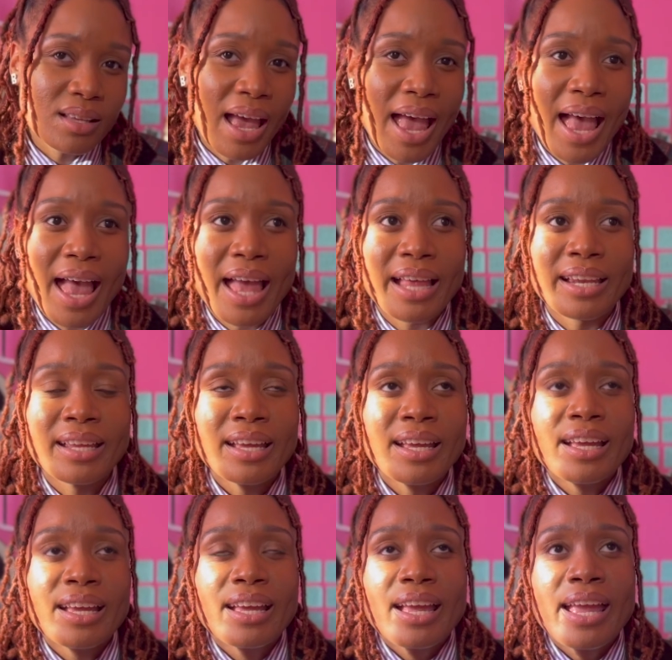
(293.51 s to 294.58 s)
And
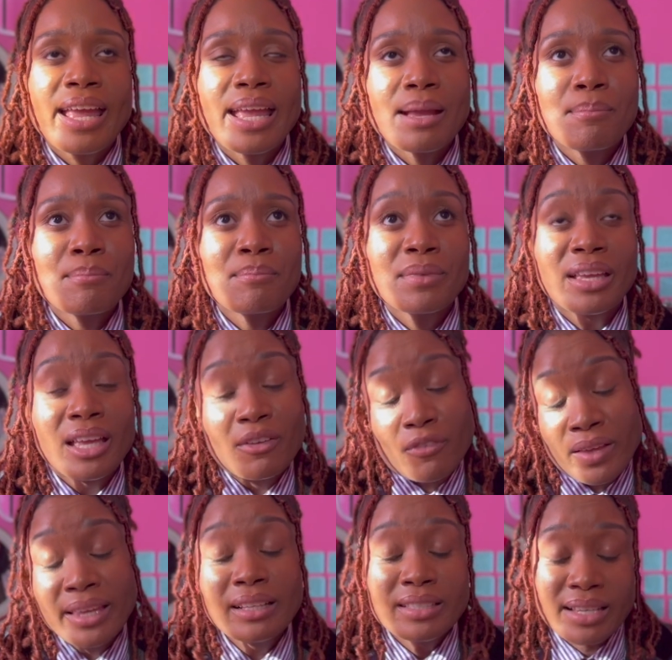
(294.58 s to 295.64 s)
him, if
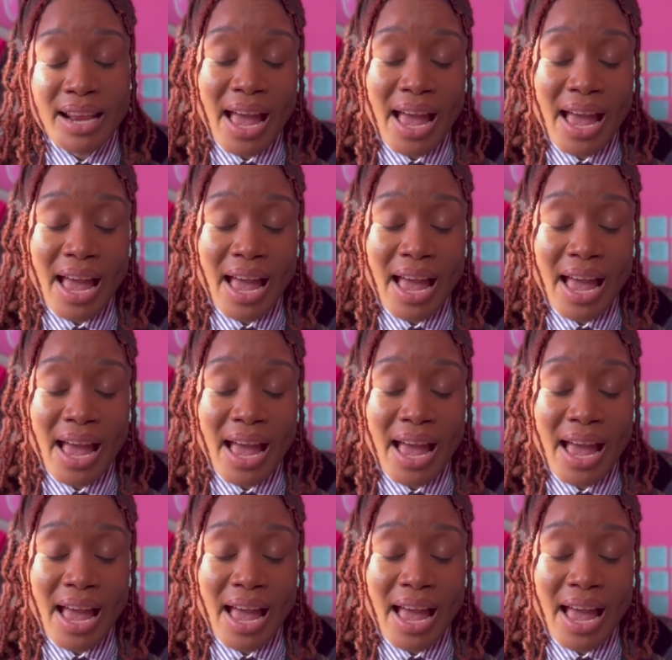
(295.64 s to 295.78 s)
he did